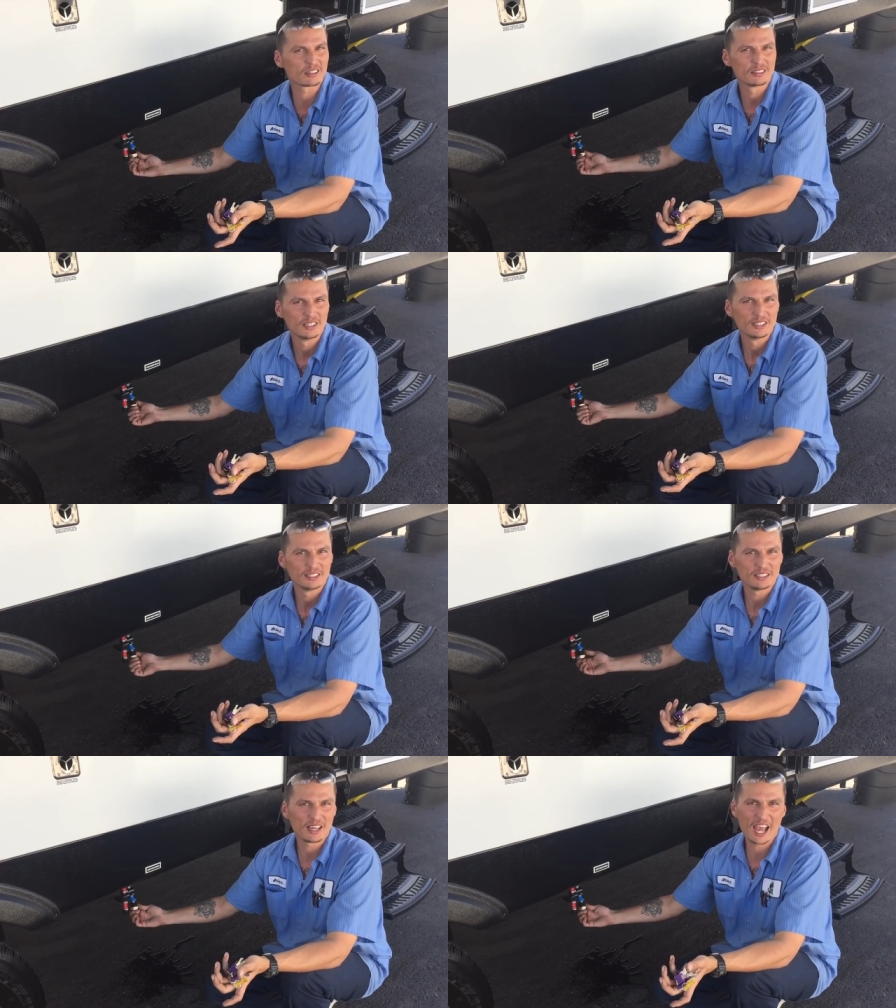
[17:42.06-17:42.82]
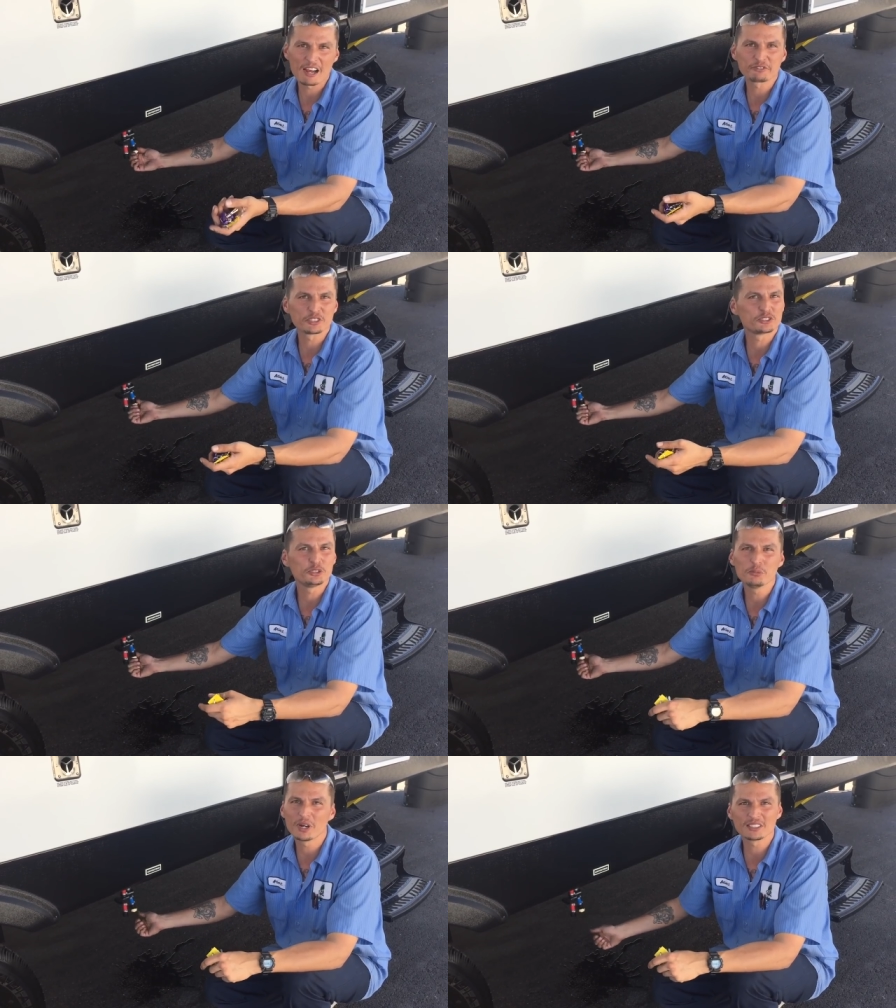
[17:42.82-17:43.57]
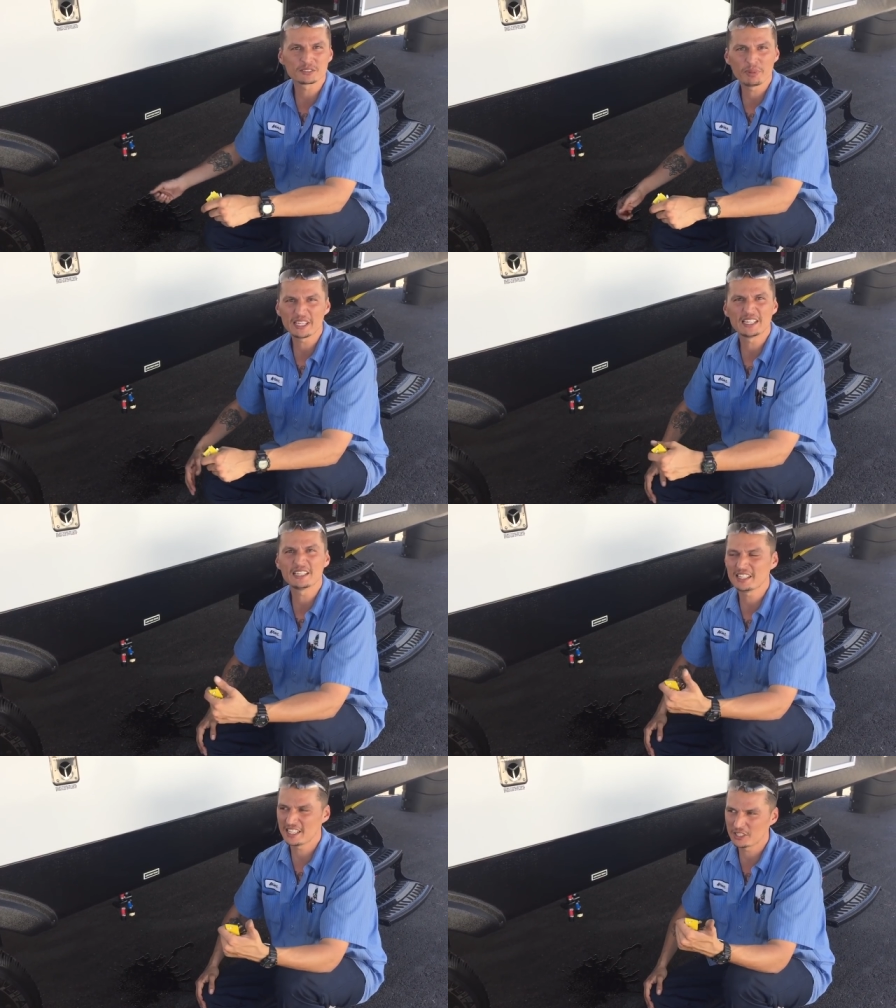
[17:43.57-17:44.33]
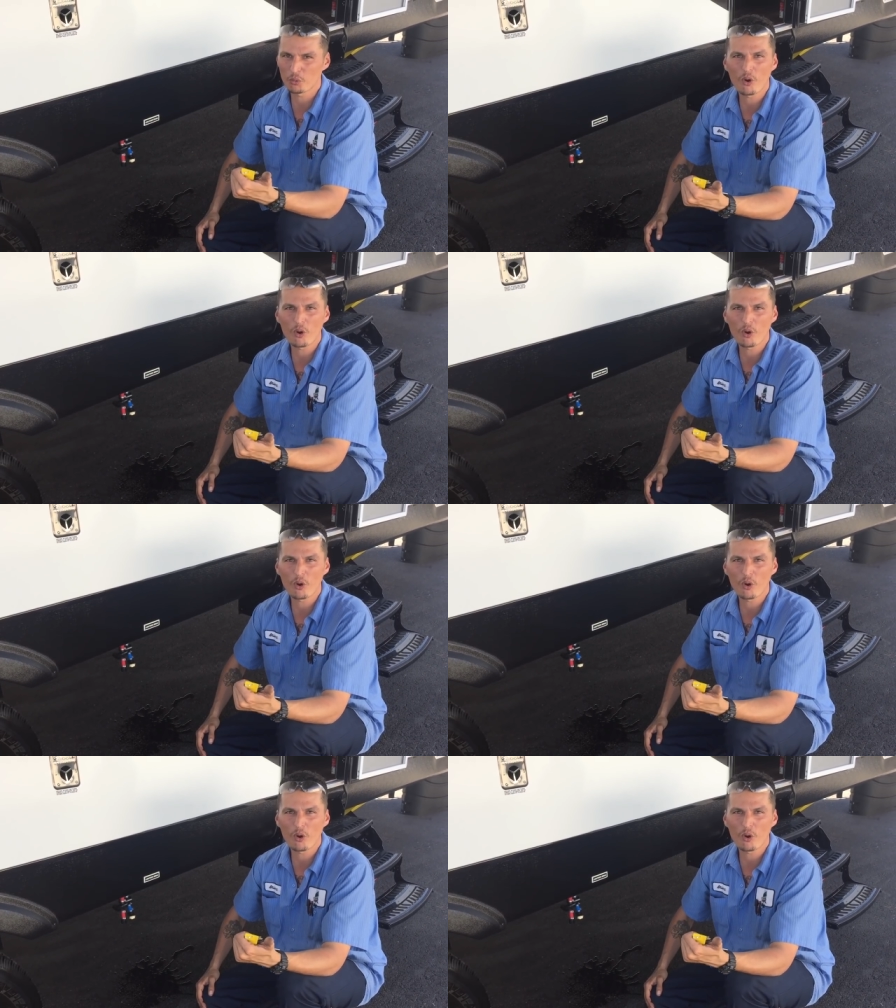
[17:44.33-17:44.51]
totally amazing. But, um,